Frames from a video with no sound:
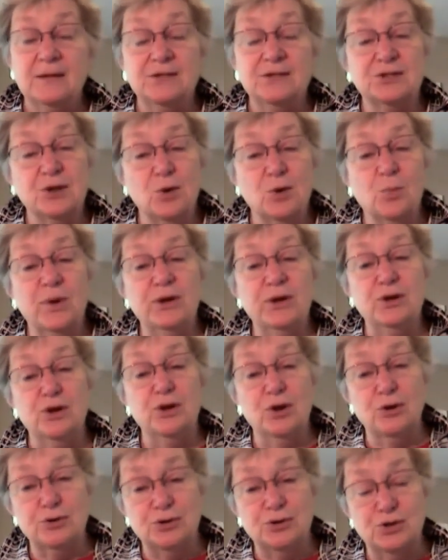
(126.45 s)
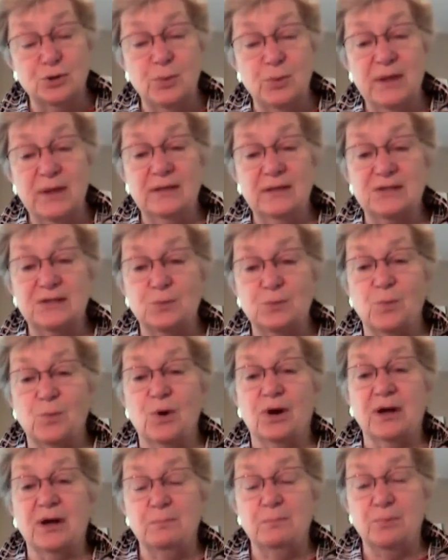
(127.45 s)
So when you're doing this
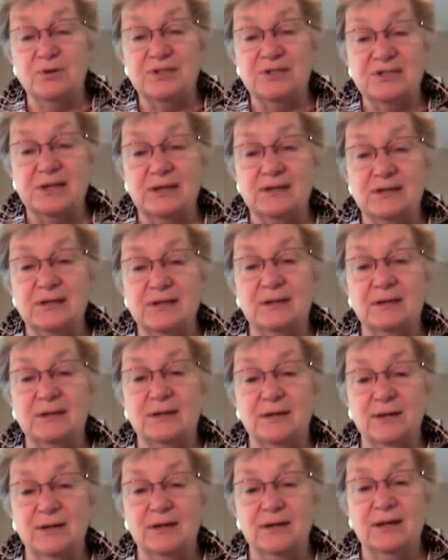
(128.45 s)
work and presenting it,